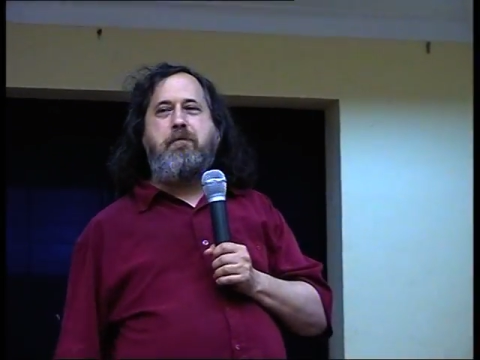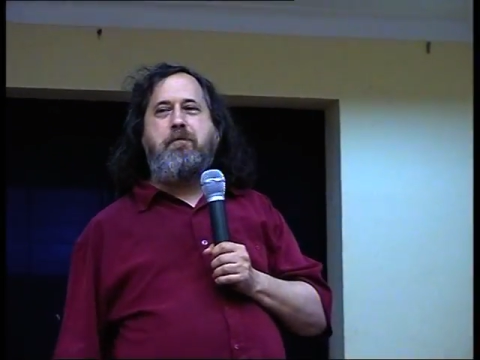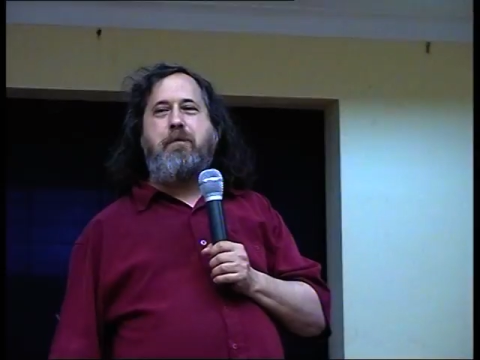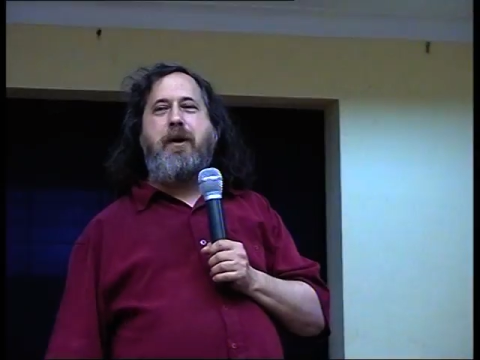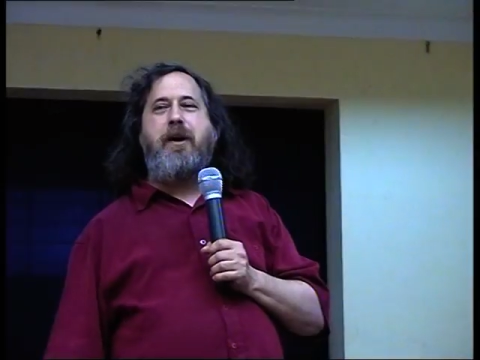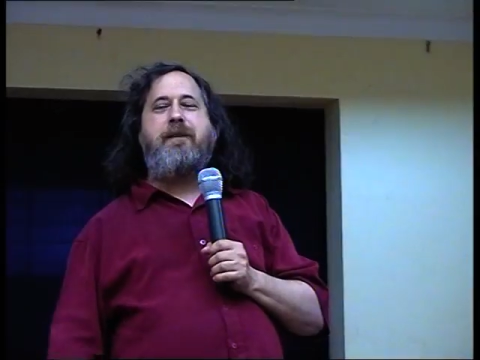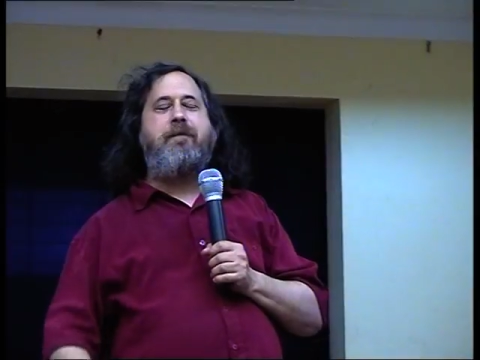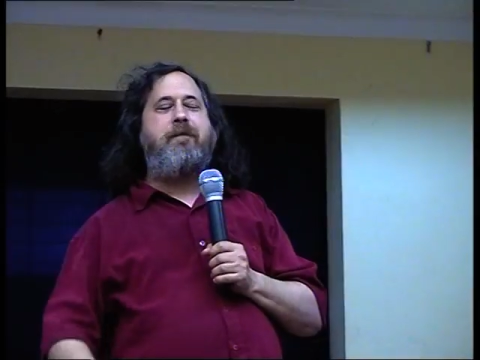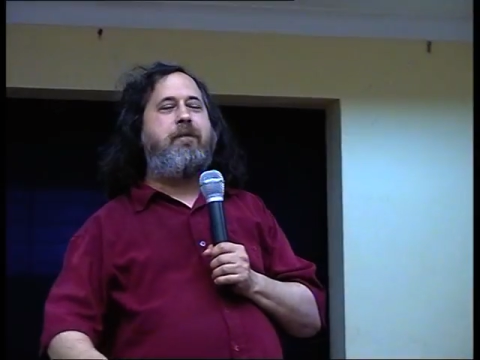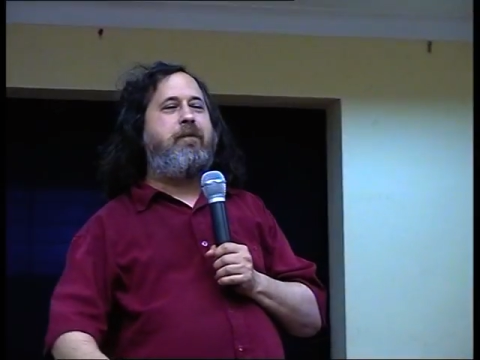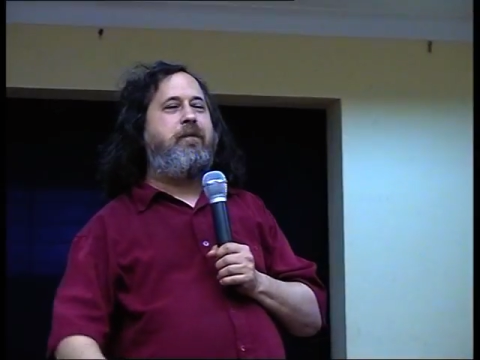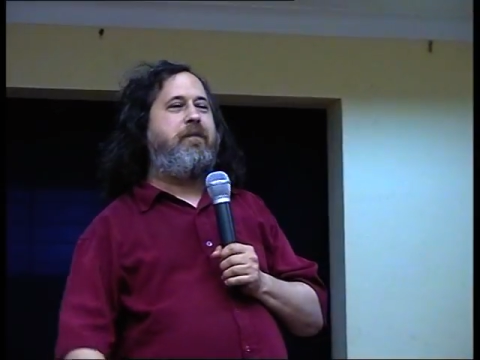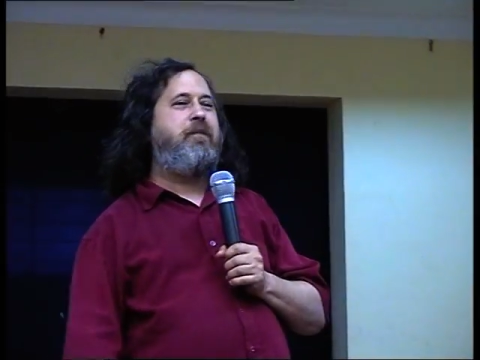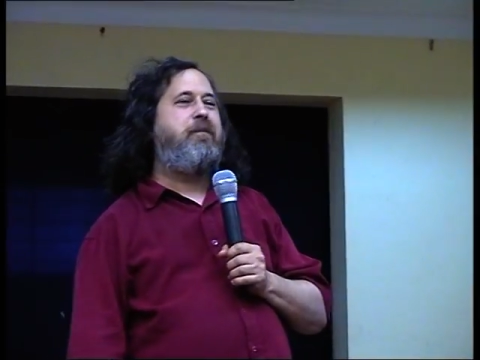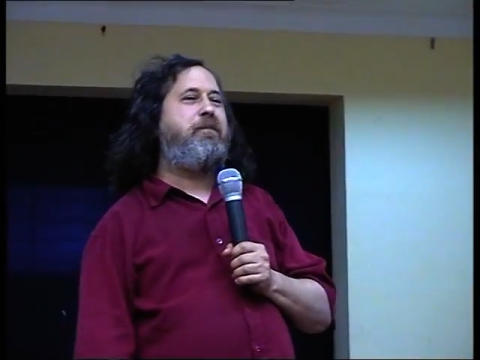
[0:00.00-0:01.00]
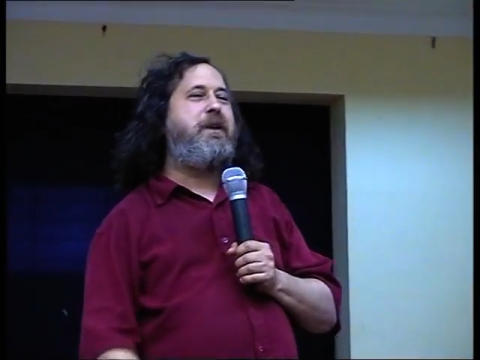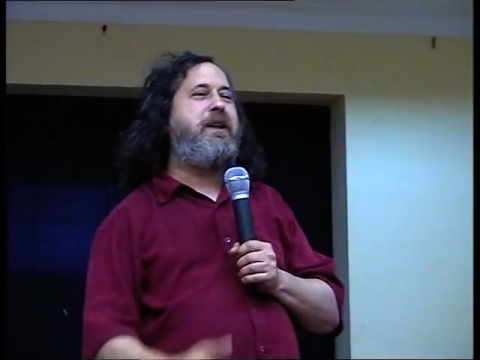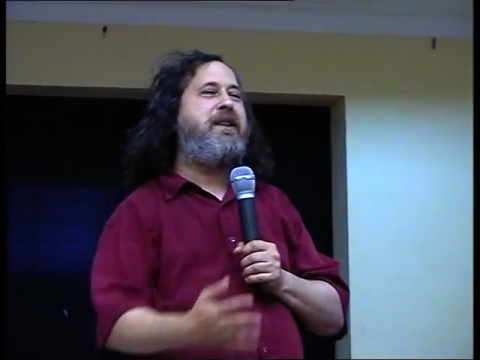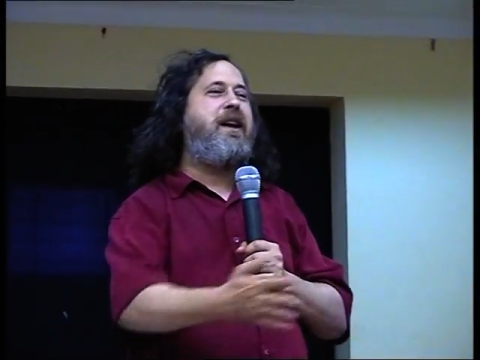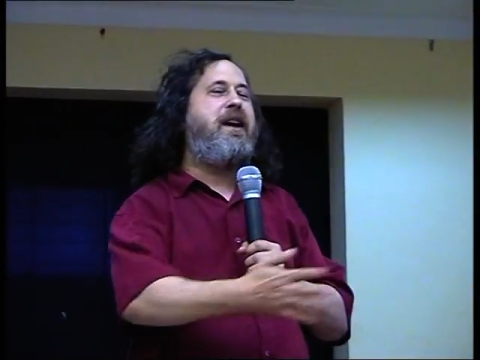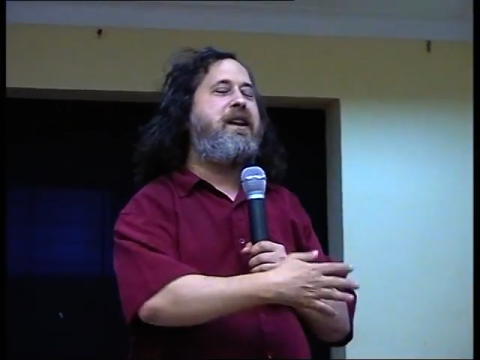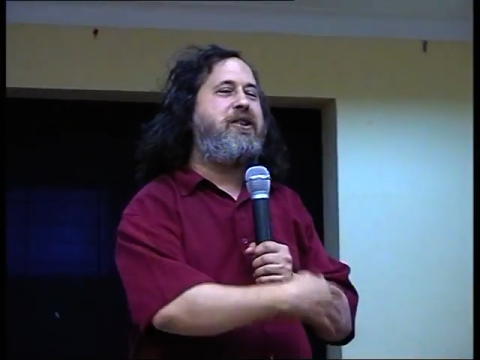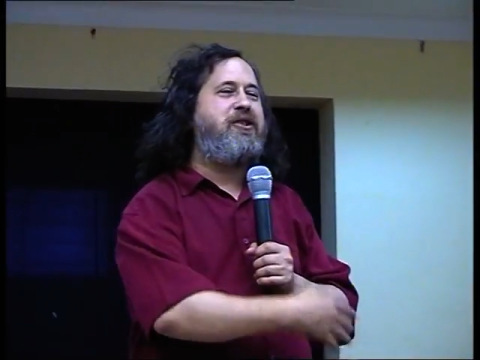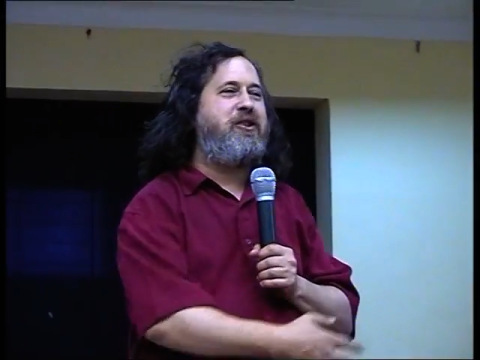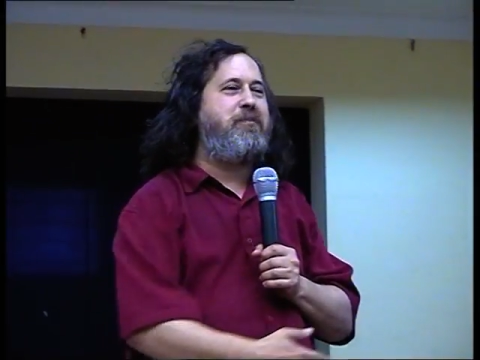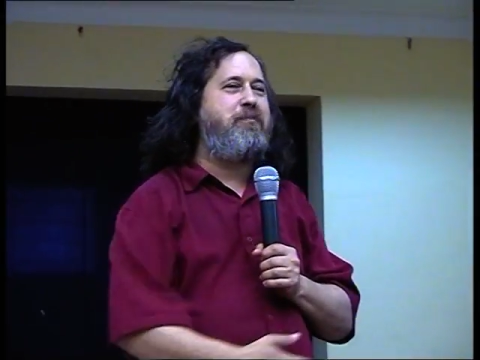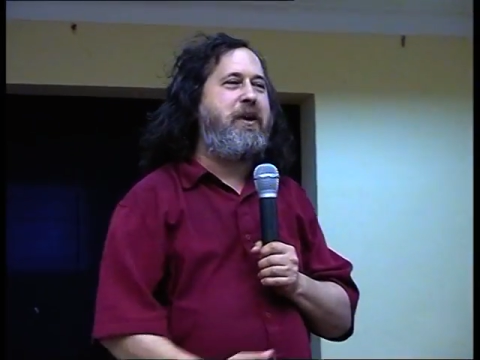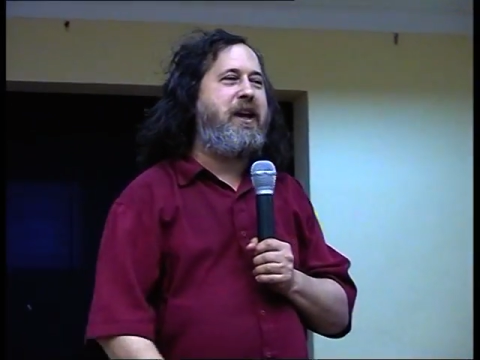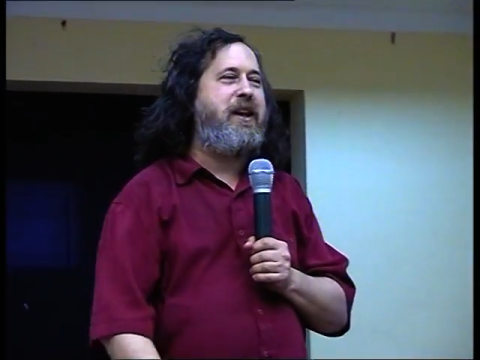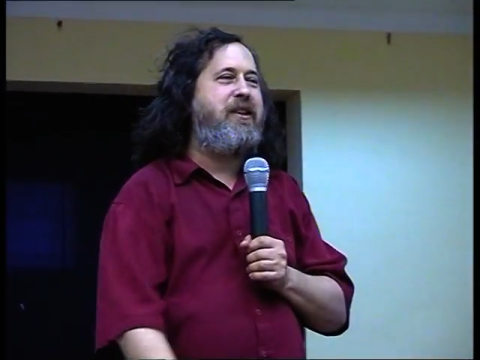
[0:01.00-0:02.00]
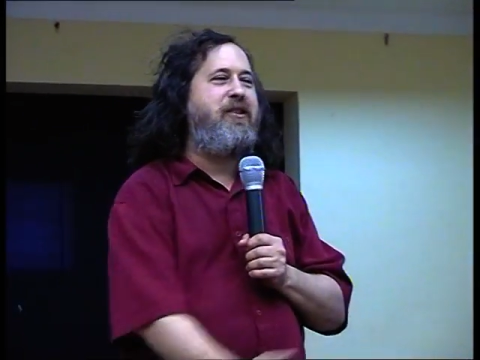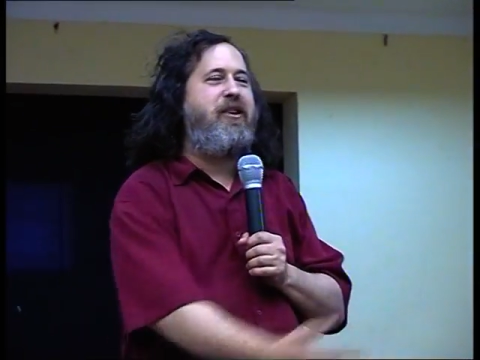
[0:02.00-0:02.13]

But be that as it may,